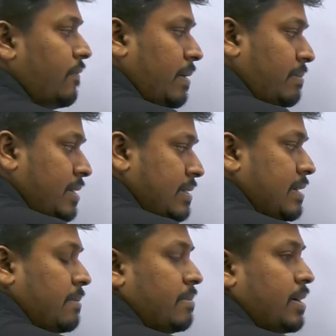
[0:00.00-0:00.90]
From this
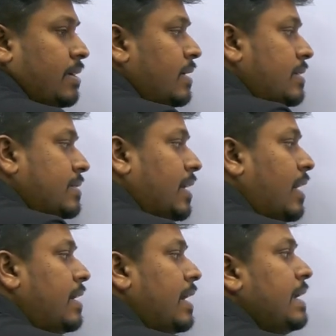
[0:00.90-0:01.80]
number,
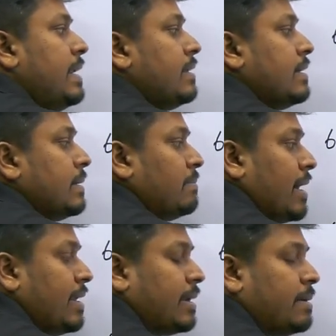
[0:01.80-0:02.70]
start writing the
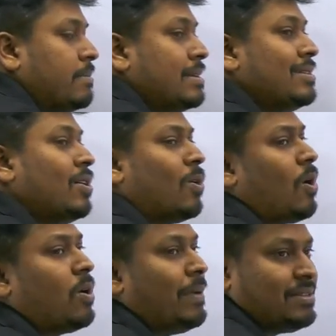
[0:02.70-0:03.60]
remaining numbers in a
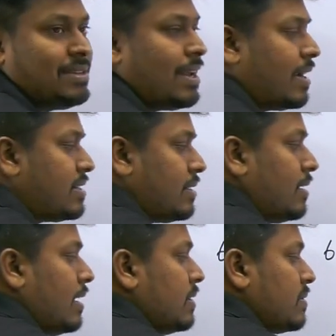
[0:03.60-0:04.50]
clockwise
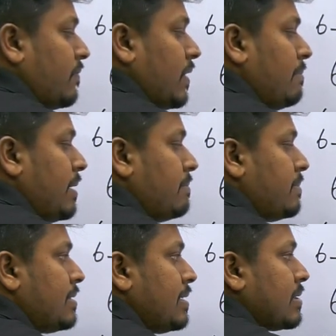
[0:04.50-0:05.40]
direction. So from
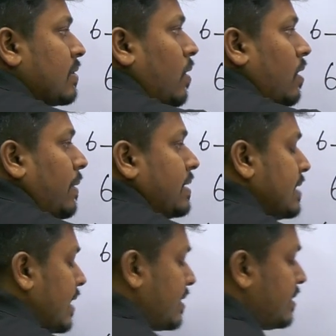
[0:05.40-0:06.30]
number 6 clockwise
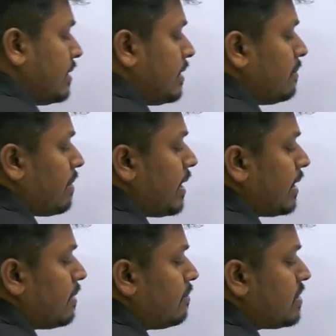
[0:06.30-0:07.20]
direction, the
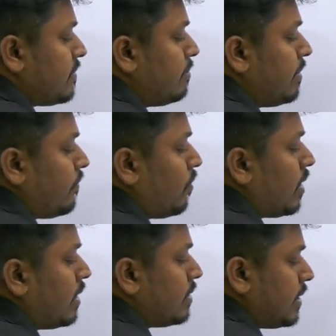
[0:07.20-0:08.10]
remaining numbers will be
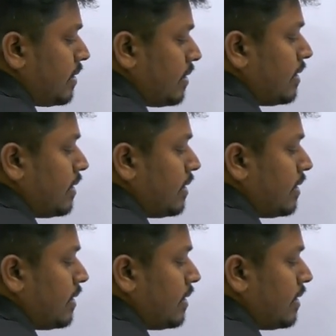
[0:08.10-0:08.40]
4 and 3.